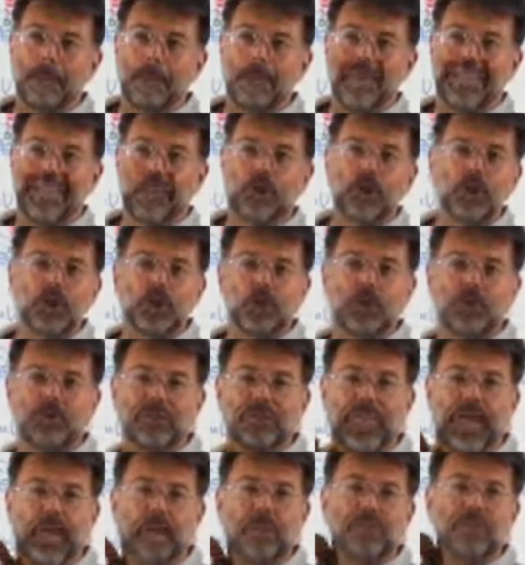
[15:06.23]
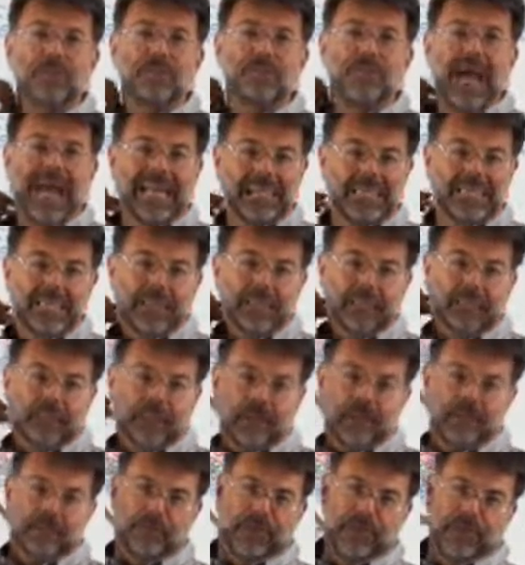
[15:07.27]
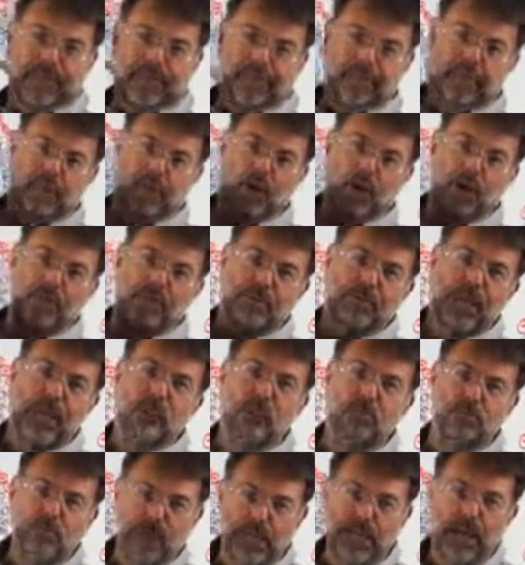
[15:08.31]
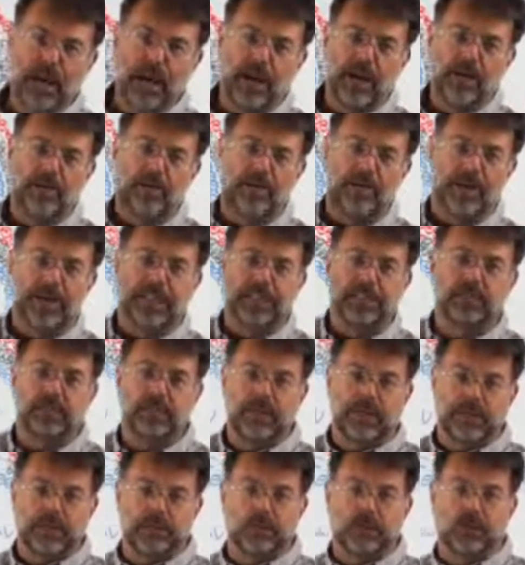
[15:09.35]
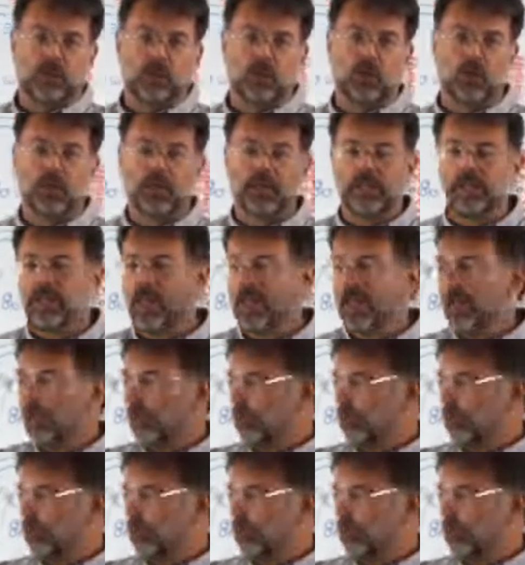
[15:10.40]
because of their massive effect, of their ringer effect as we call it,